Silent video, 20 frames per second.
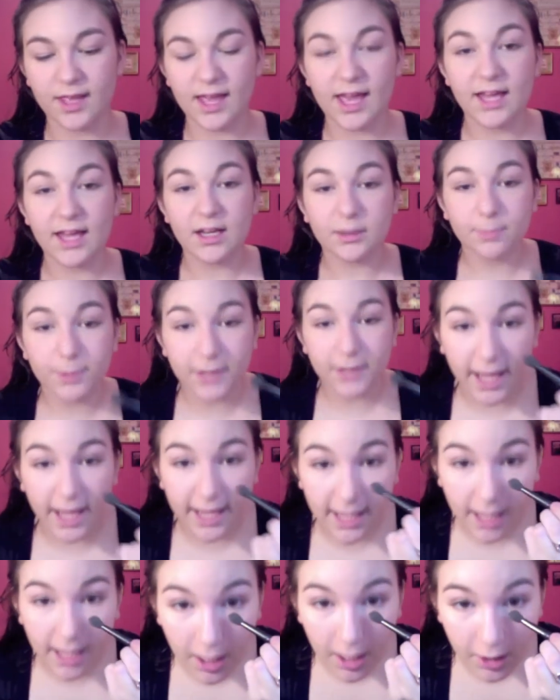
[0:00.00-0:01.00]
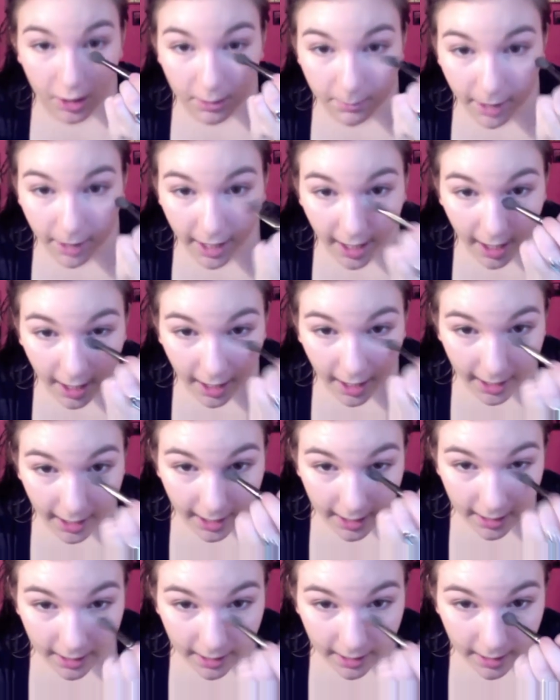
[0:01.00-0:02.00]
and apply it under my
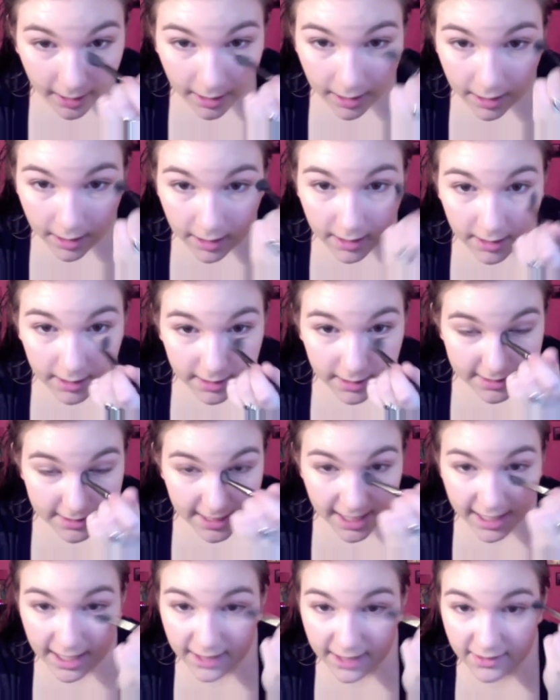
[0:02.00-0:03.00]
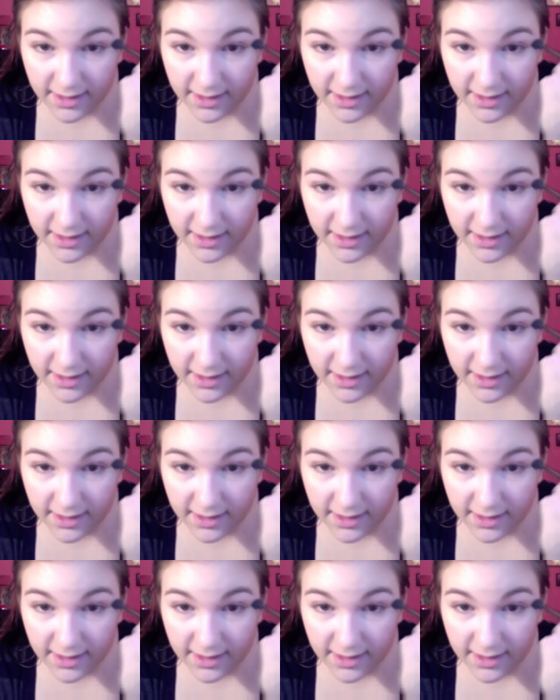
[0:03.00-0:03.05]
eye, taking